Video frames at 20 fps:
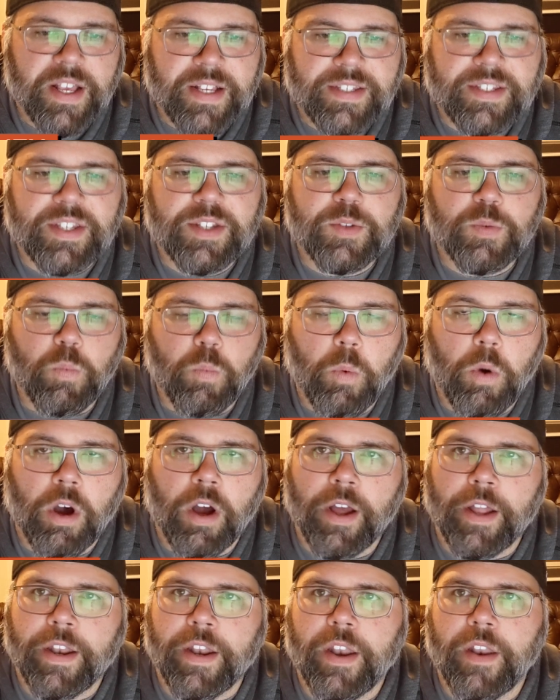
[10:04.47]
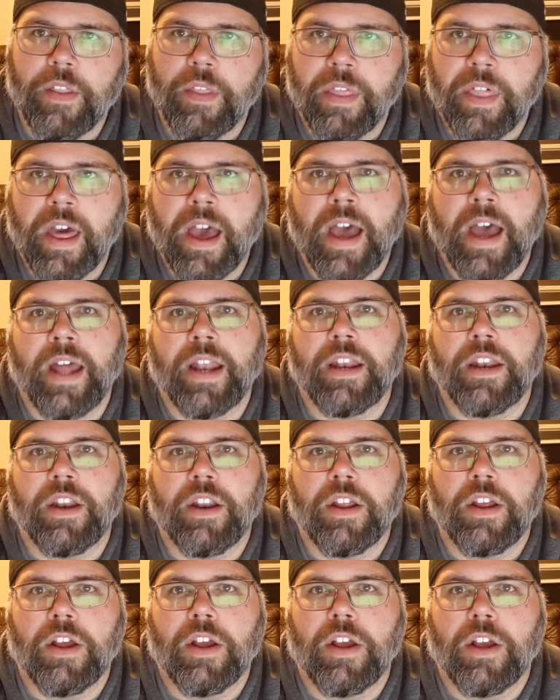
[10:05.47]
this is one that,
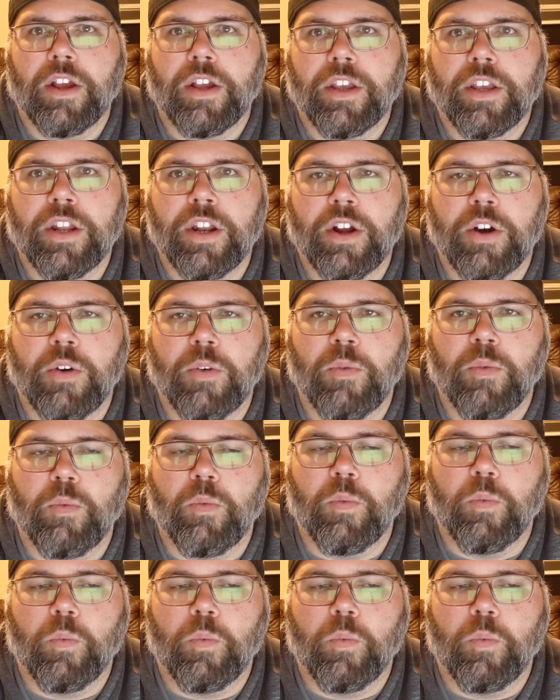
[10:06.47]
you know,